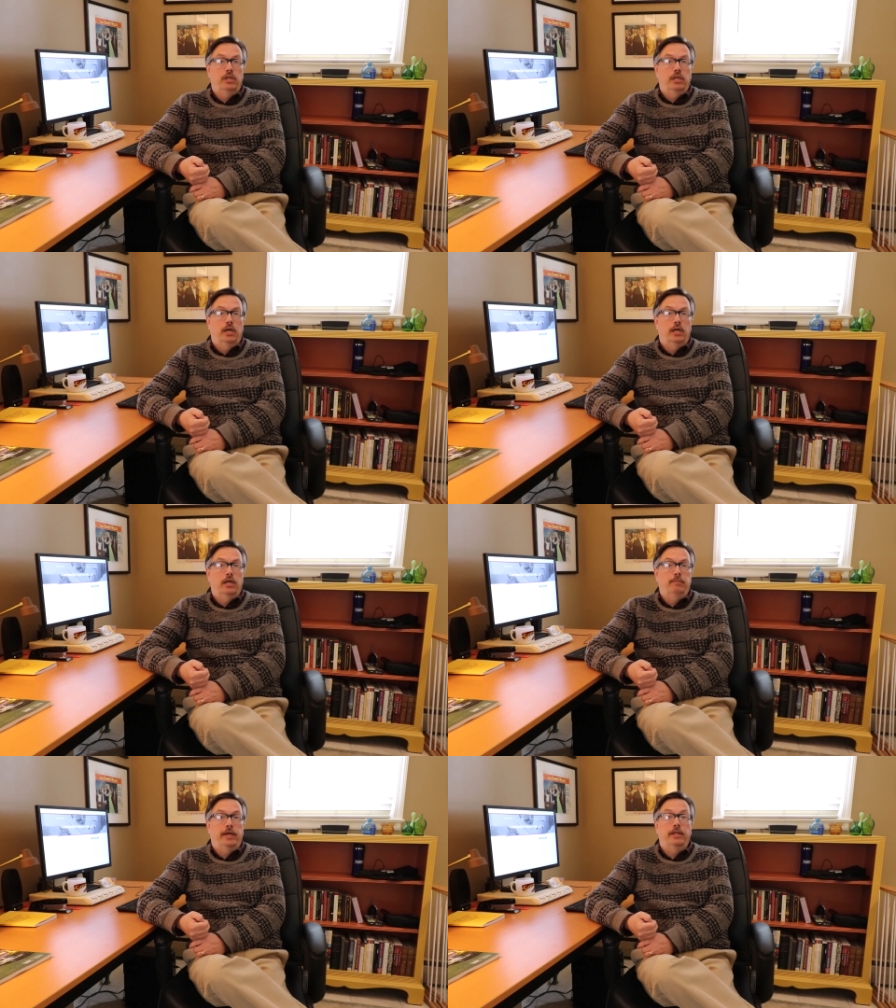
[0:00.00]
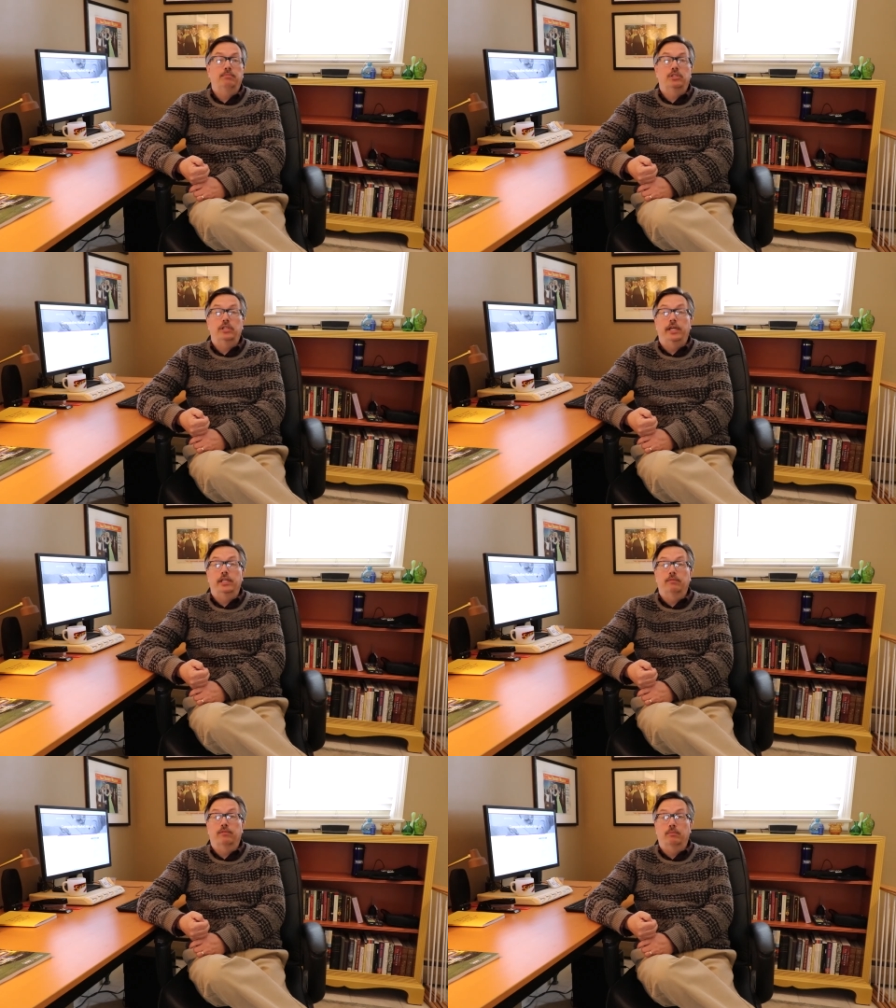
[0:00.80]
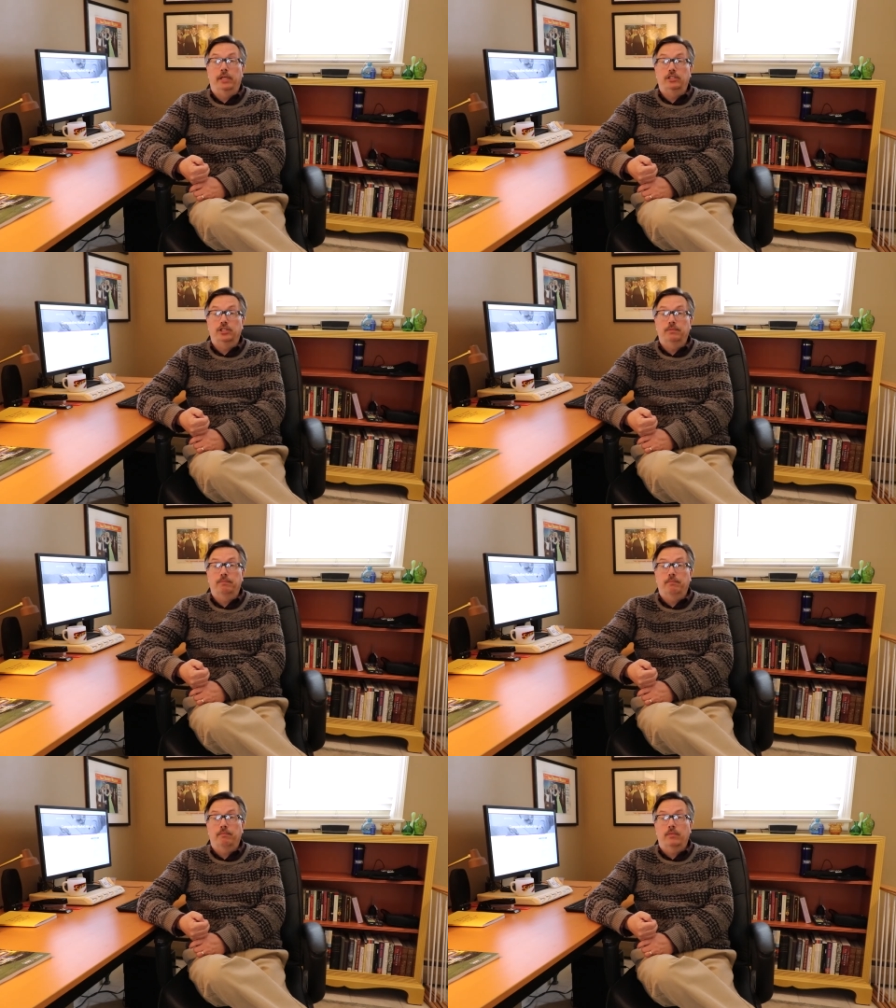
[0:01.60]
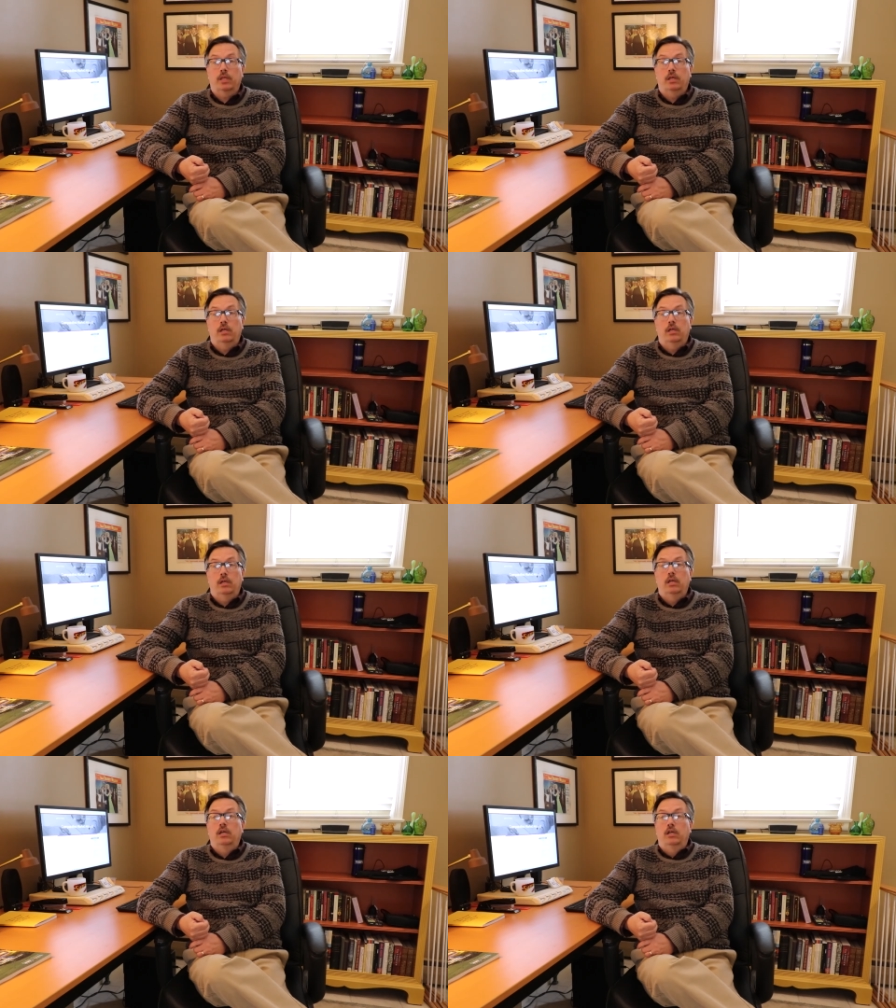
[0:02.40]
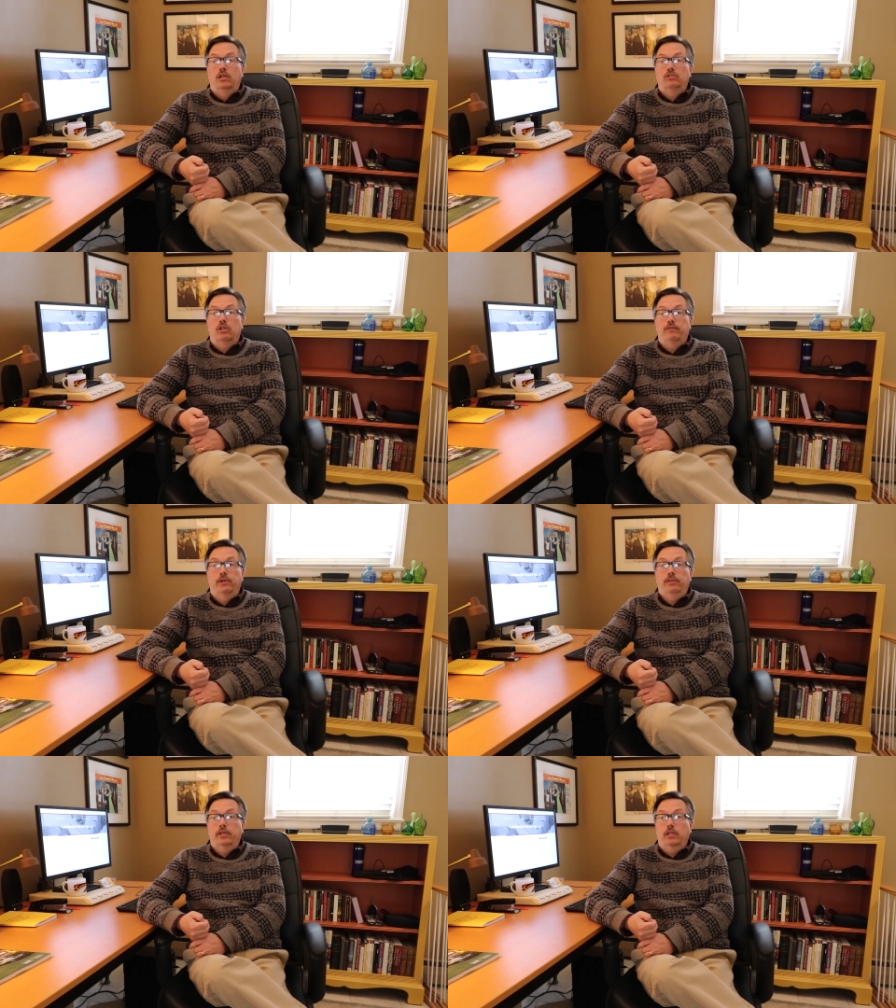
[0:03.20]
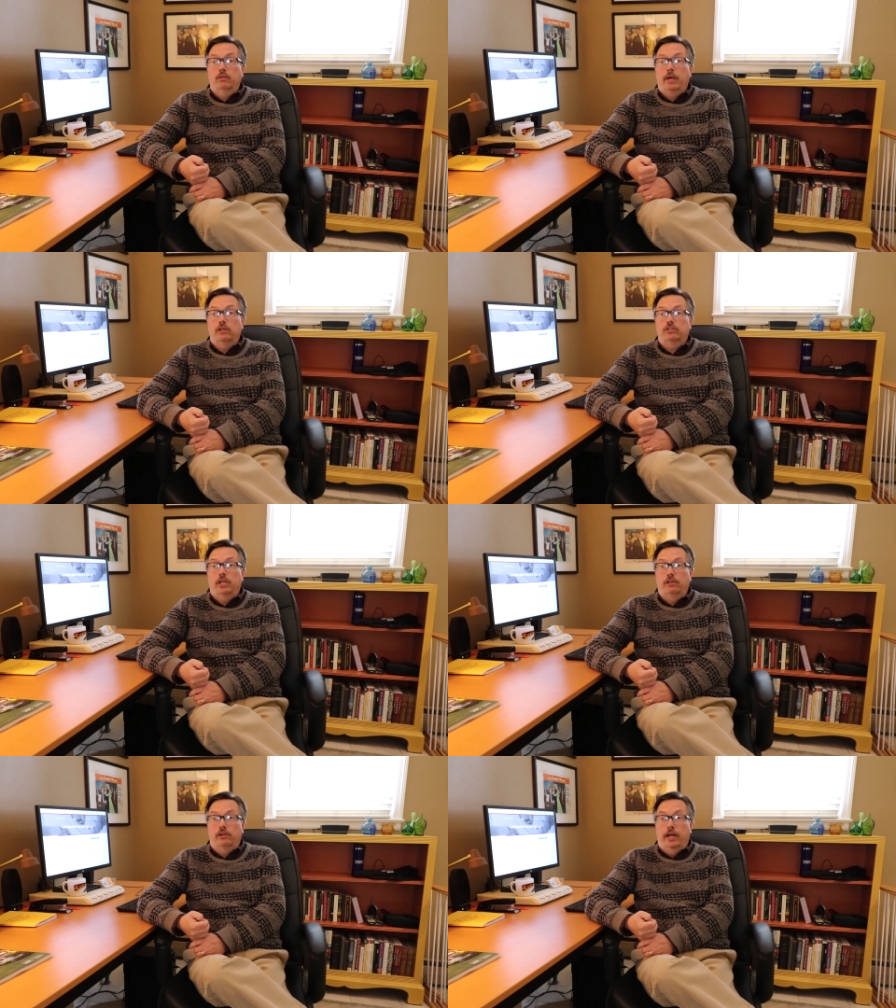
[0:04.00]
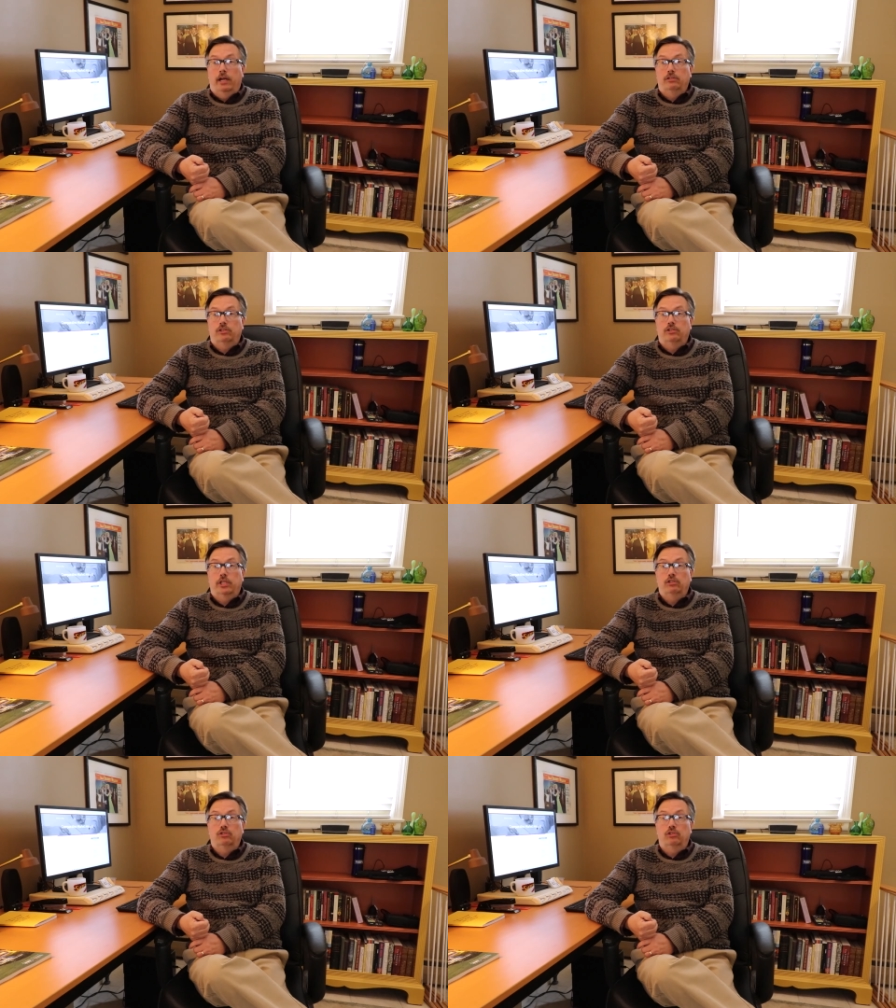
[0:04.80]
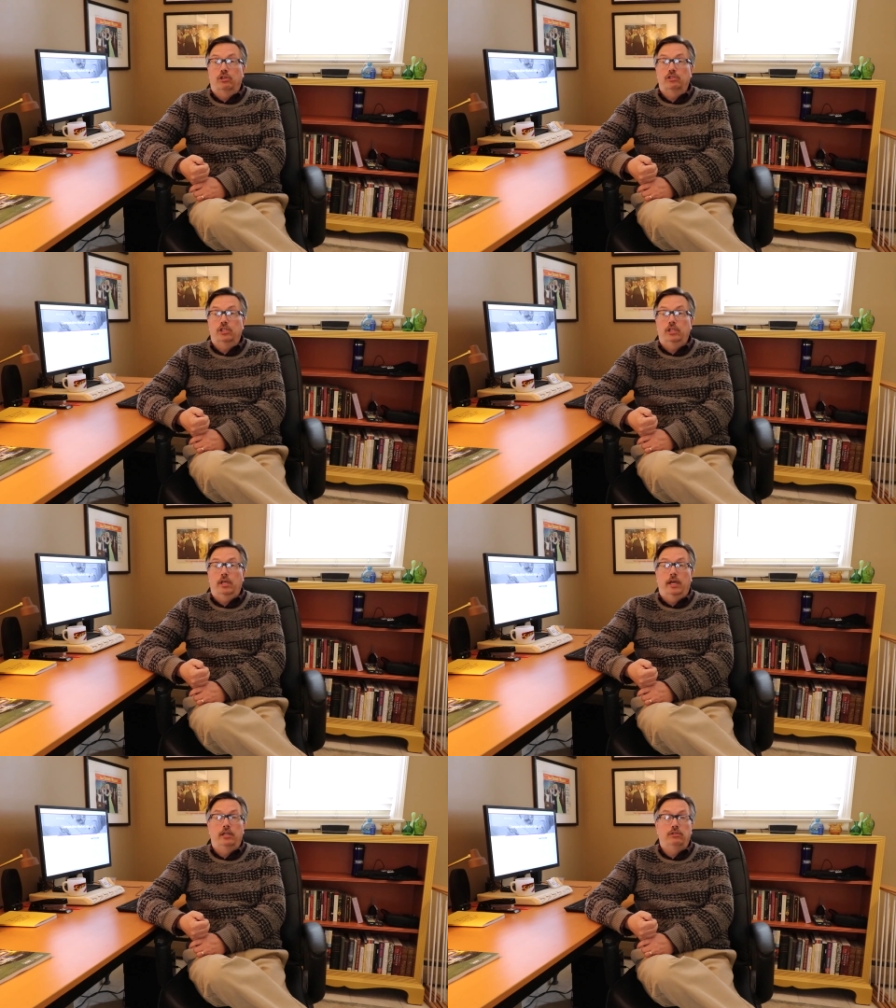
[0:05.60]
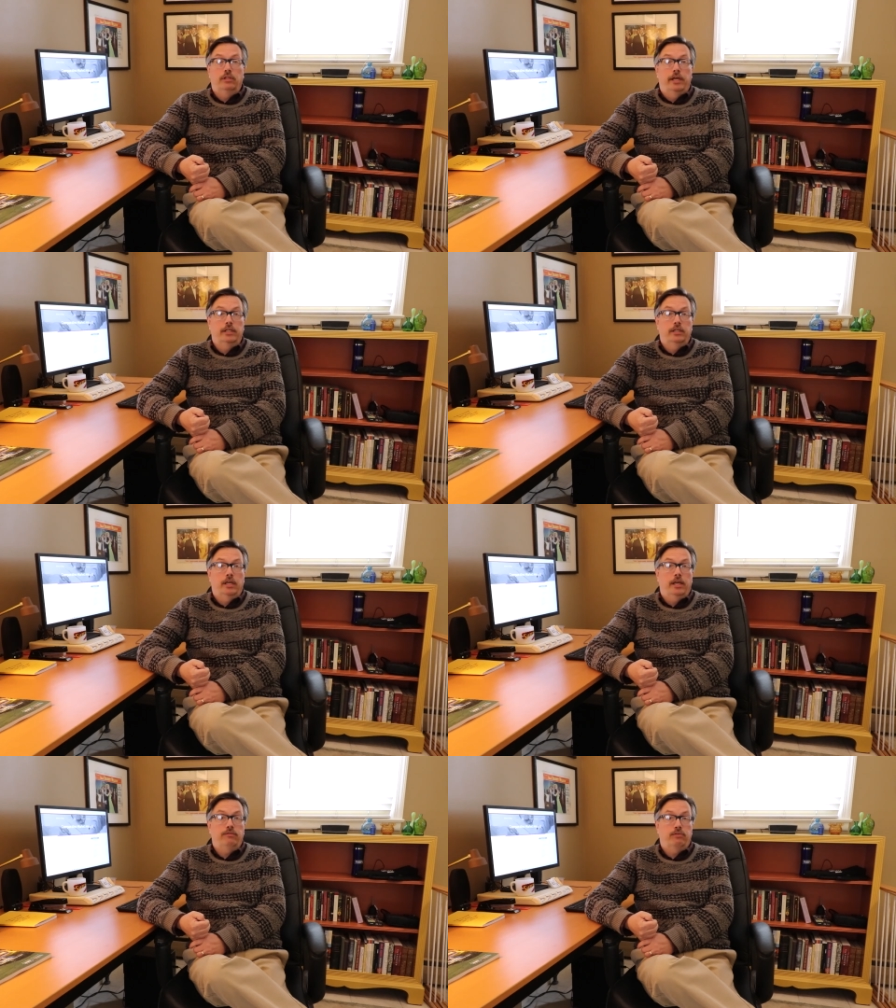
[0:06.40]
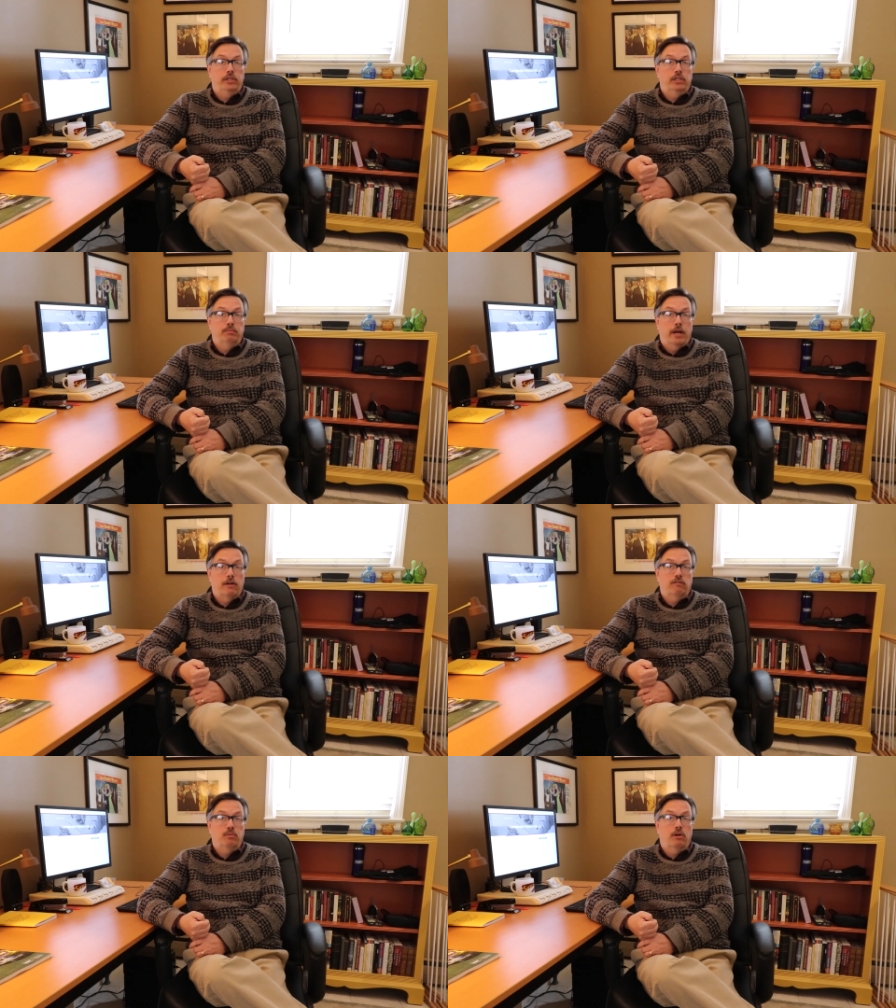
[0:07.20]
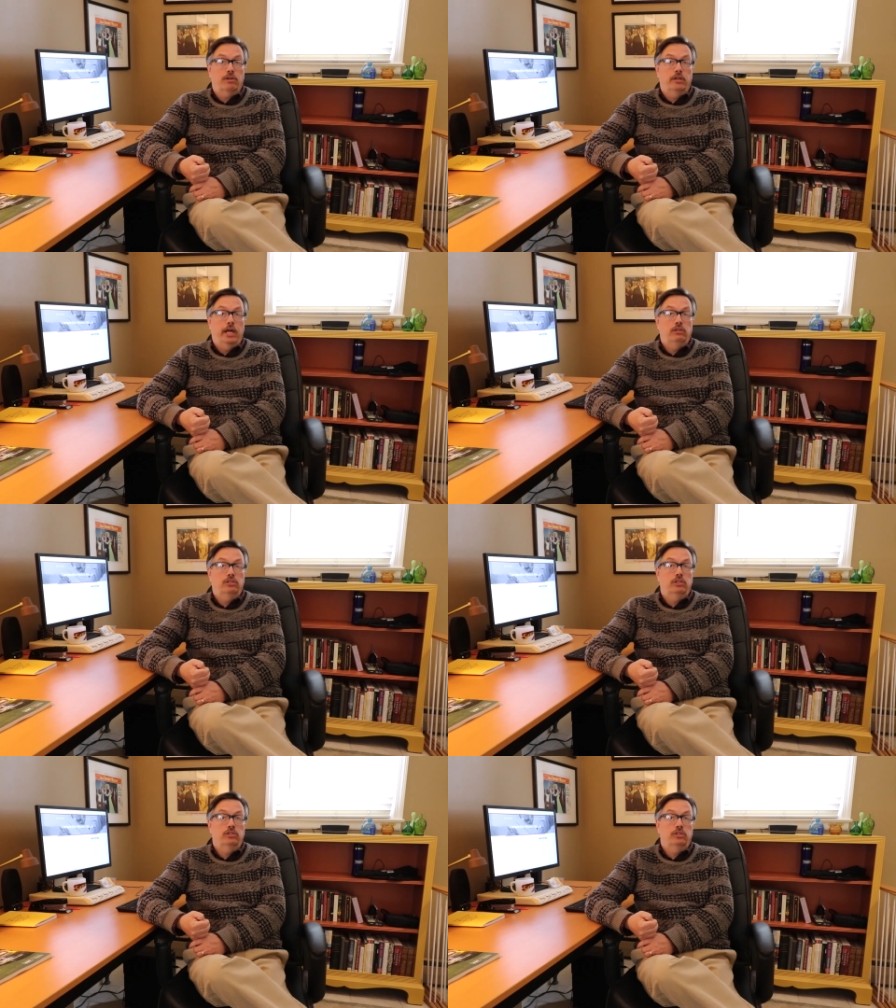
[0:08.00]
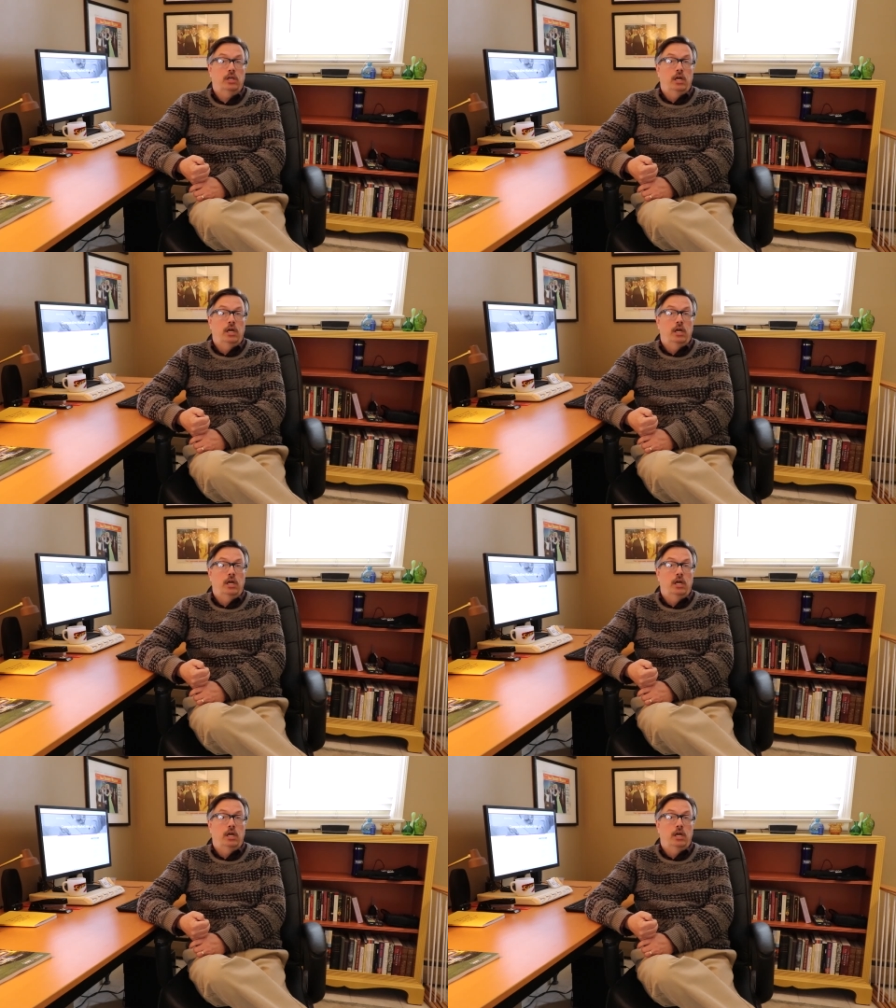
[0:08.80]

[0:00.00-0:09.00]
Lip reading: and up-to-date information. So if you're thinking about selling your house in Central Jersey and you'd like a free comparative market analysis,